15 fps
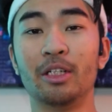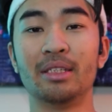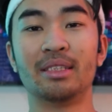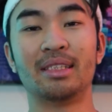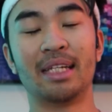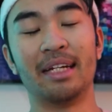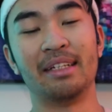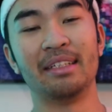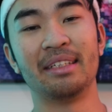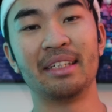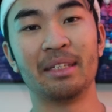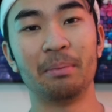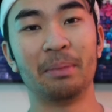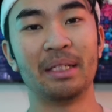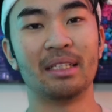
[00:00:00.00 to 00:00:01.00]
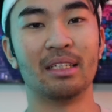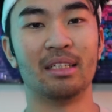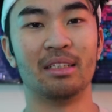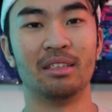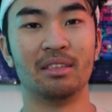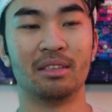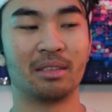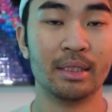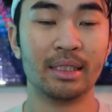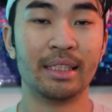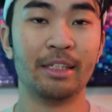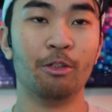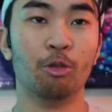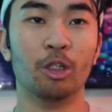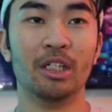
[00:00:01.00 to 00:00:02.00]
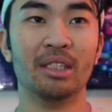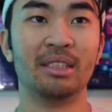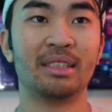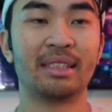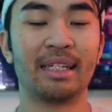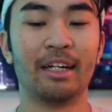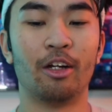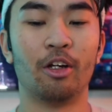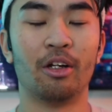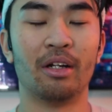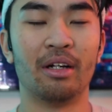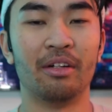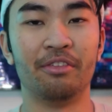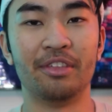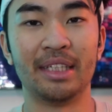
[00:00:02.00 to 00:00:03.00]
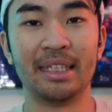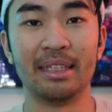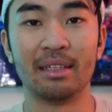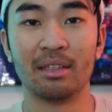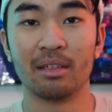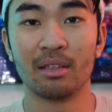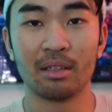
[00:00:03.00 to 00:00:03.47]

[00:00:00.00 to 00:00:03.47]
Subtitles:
didn't say anything because she was scared of the